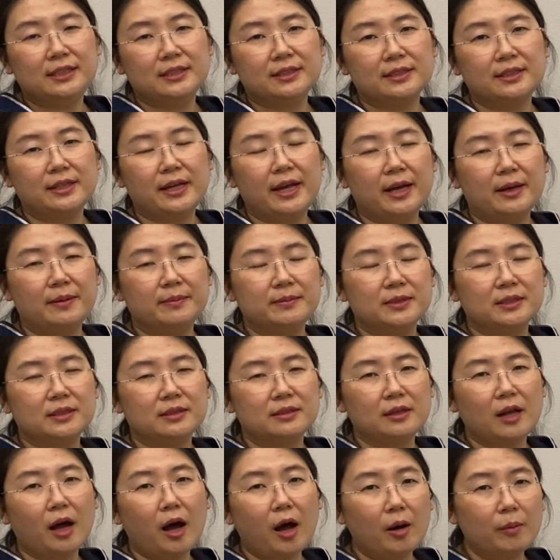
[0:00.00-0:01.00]
stem's
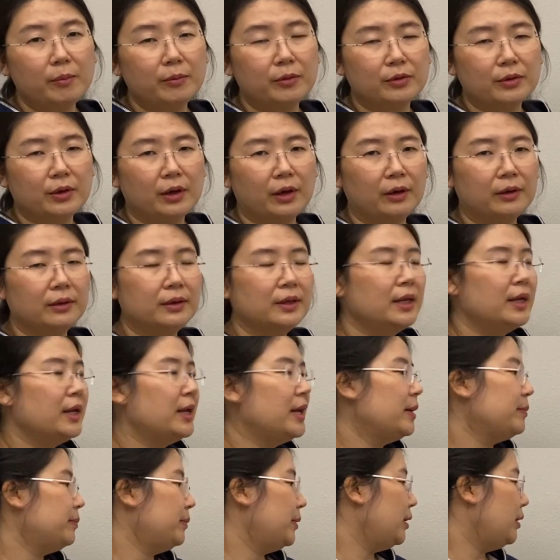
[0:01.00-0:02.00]
top row,
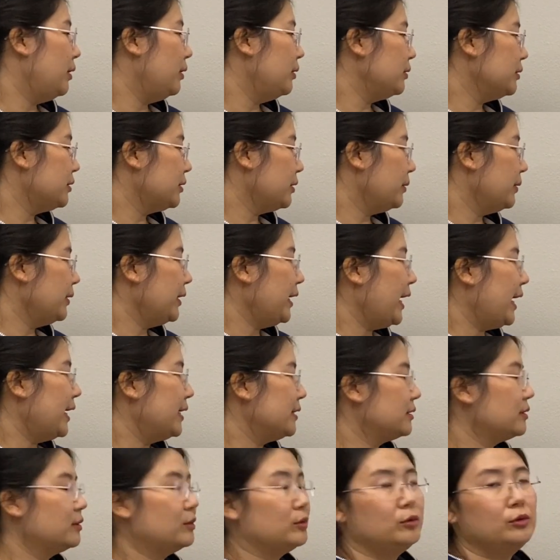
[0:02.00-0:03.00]
but also it has
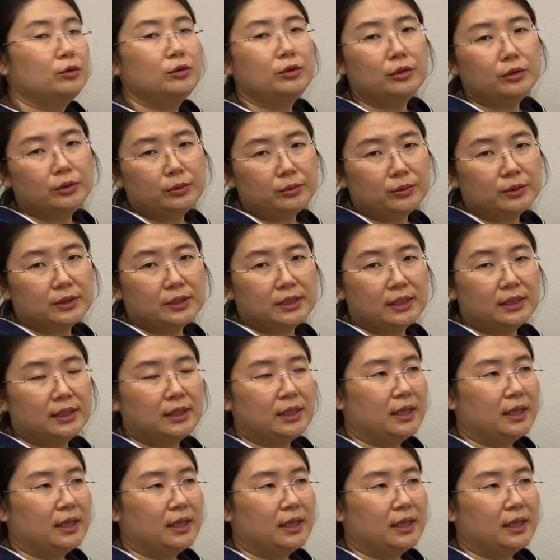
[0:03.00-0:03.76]
a root